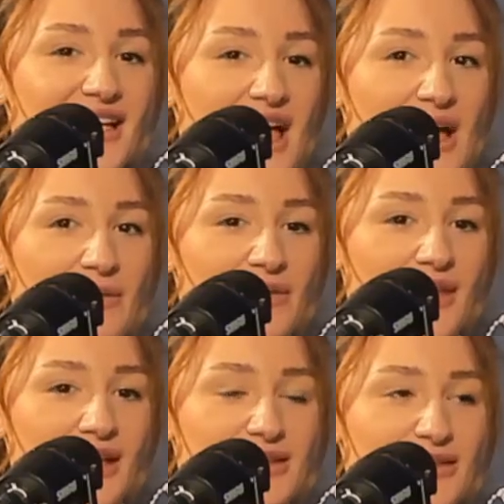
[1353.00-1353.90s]

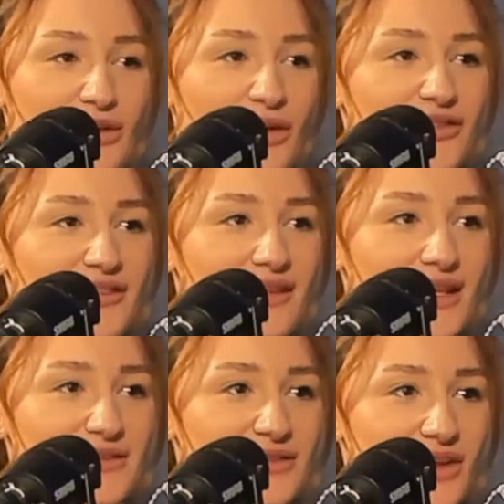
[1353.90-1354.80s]
scruffs and
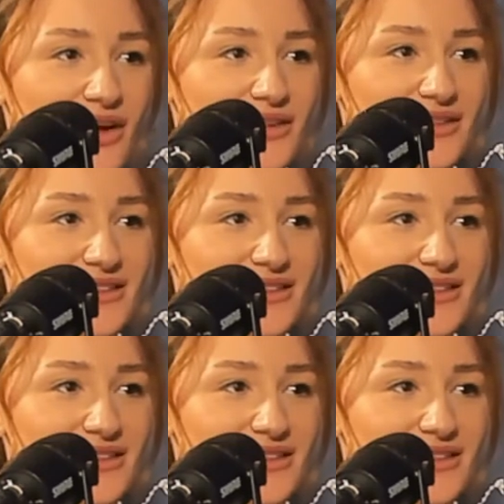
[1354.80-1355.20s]
things for dogs.